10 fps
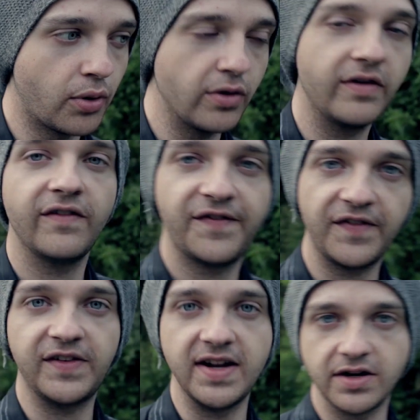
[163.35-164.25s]
put
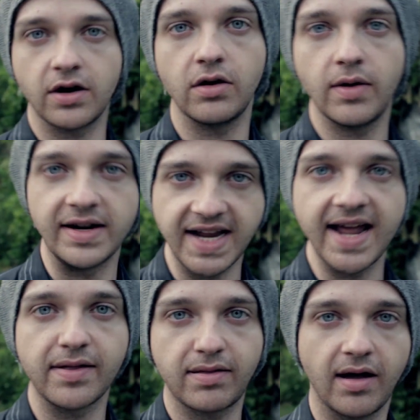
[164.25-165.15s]
€15 a
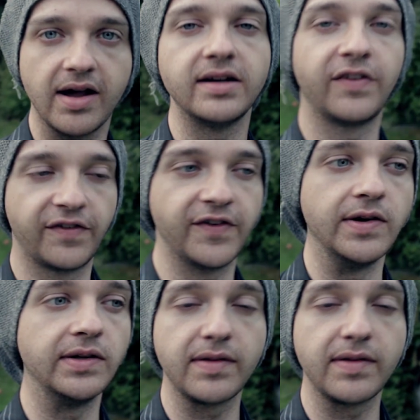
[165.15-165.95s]
day aside for food.